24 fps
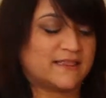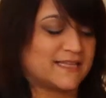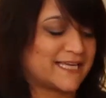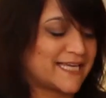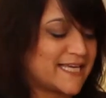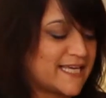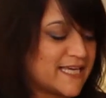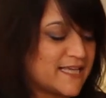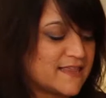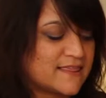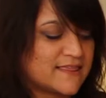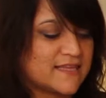The
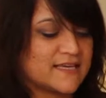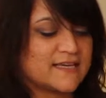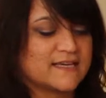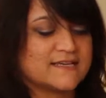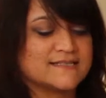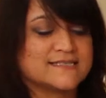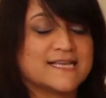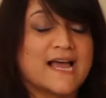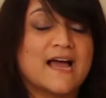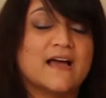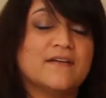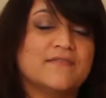key thing
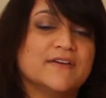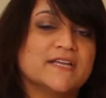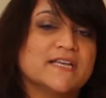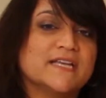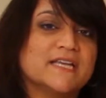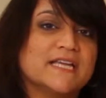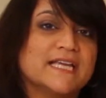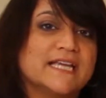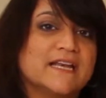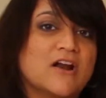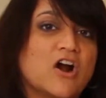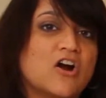is have
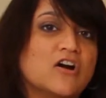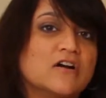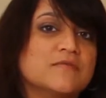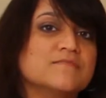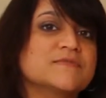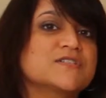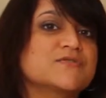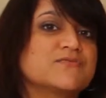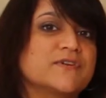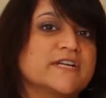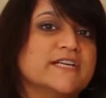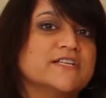it in
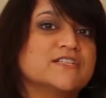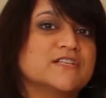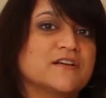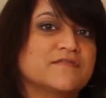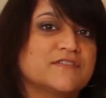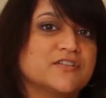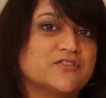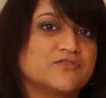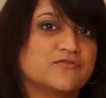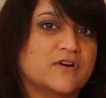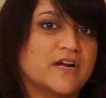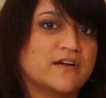arm's reach of
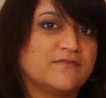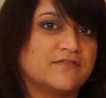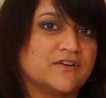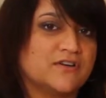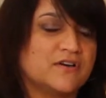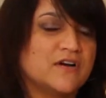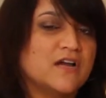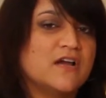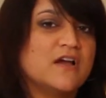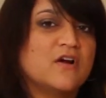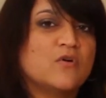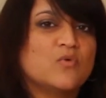the driver.